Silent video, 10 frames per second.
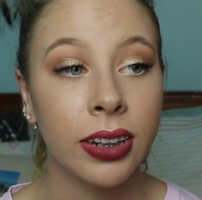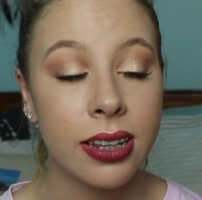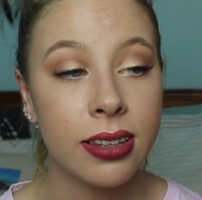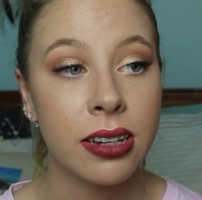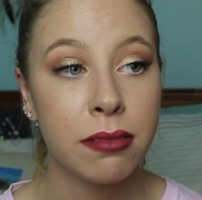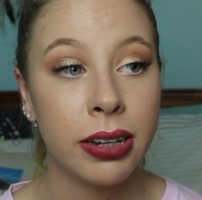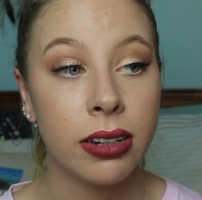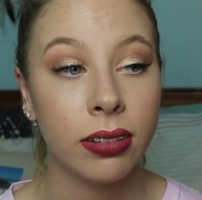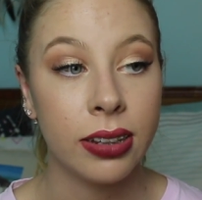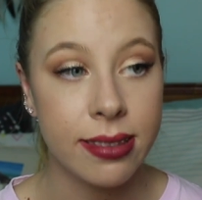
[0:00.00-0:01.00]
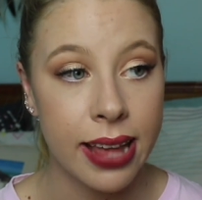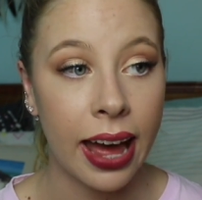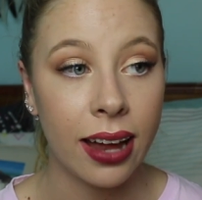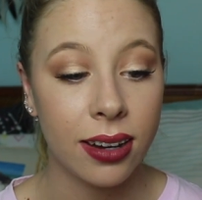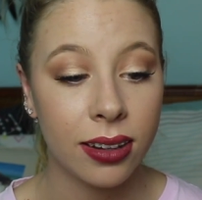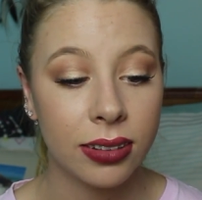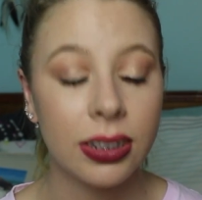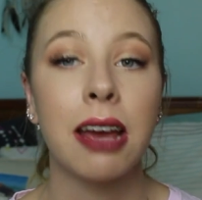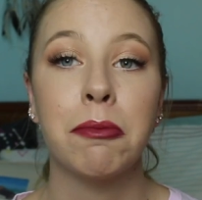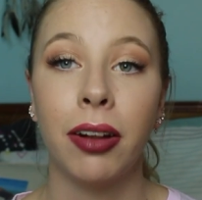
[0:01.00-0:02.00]
sentimental and sad.
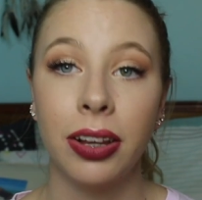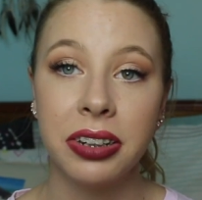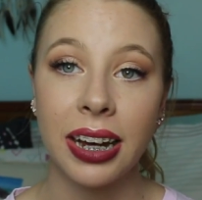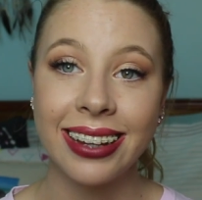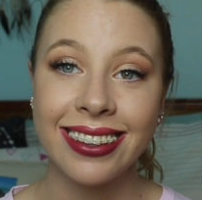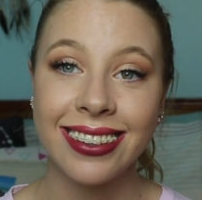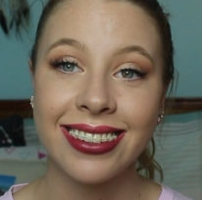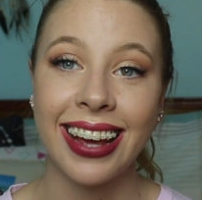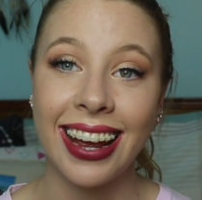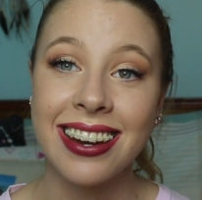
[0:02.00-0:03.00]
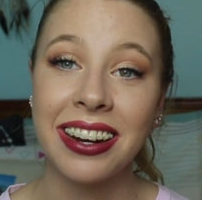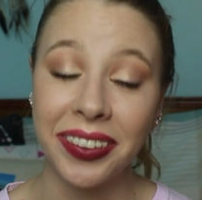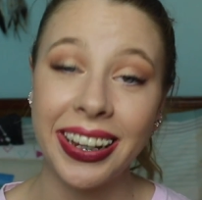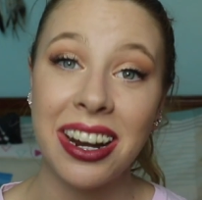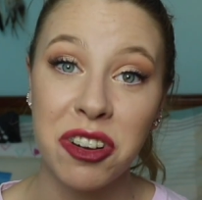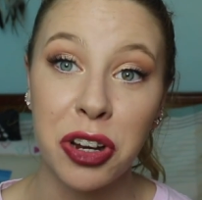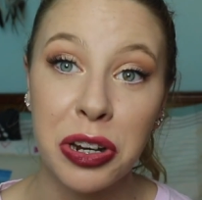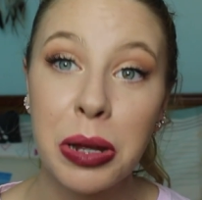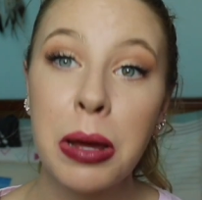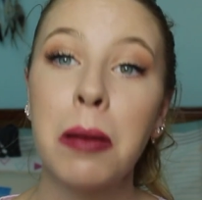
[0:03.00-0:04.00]
I apologize to end it on that
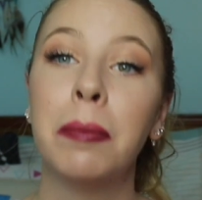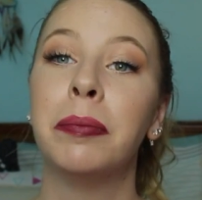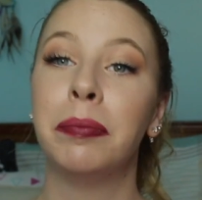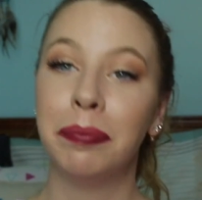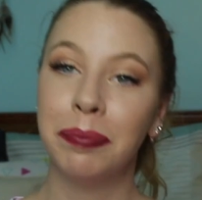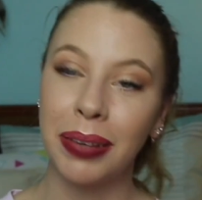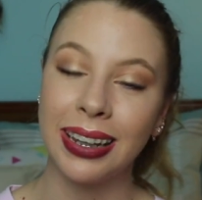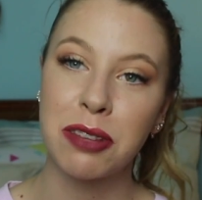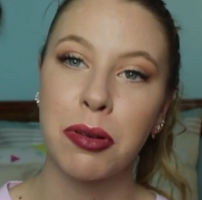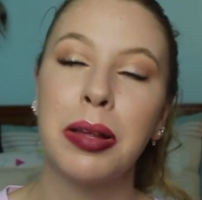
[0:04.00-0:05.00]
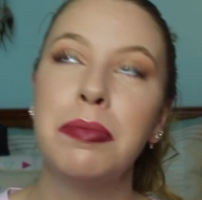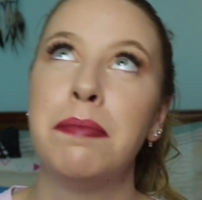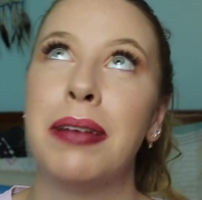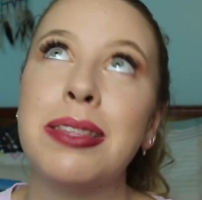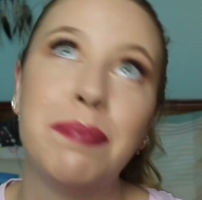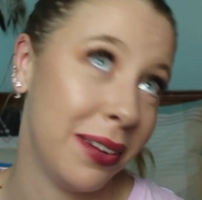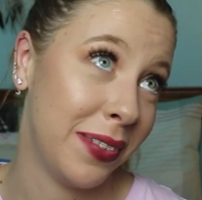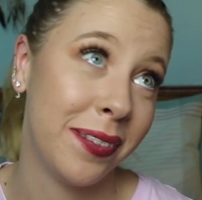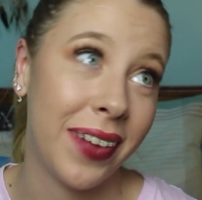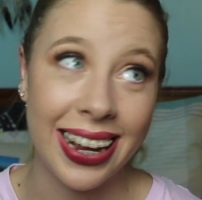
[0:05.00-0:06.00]
note, but that's probably my best bit
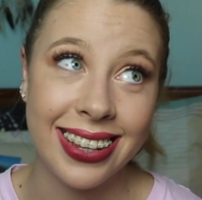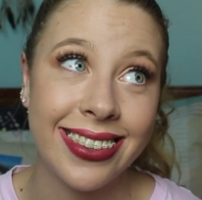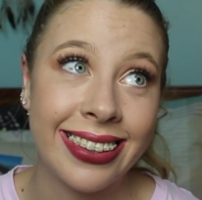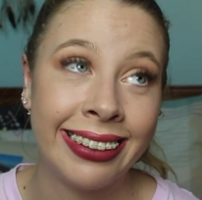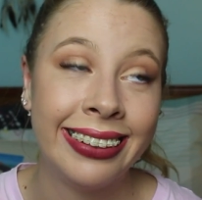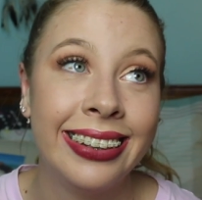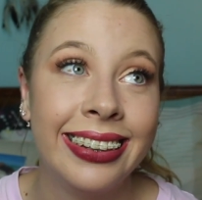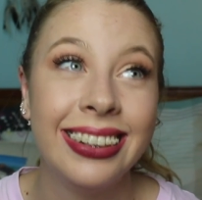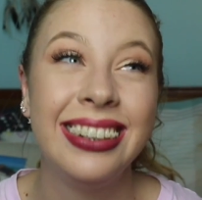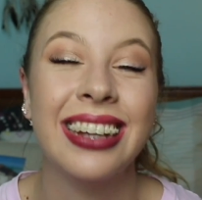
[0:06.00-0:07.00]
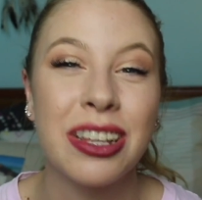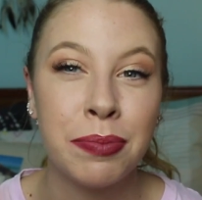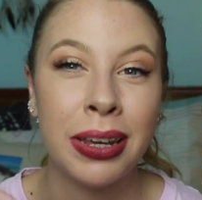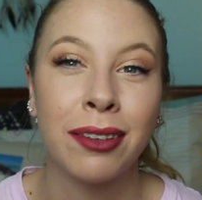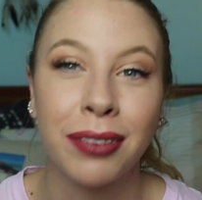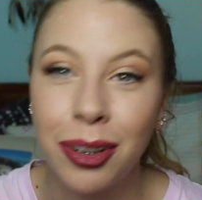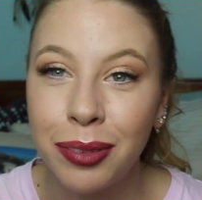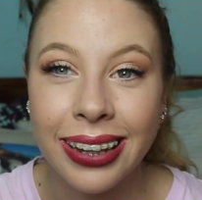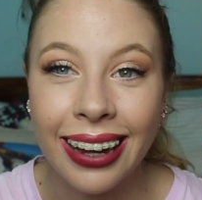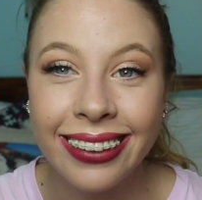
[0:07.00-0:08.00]
of advice. Just being real
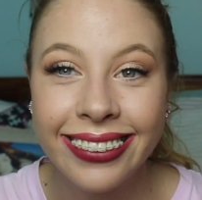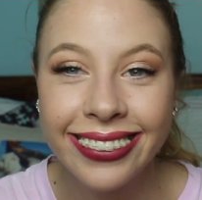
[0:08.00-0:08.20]
with you.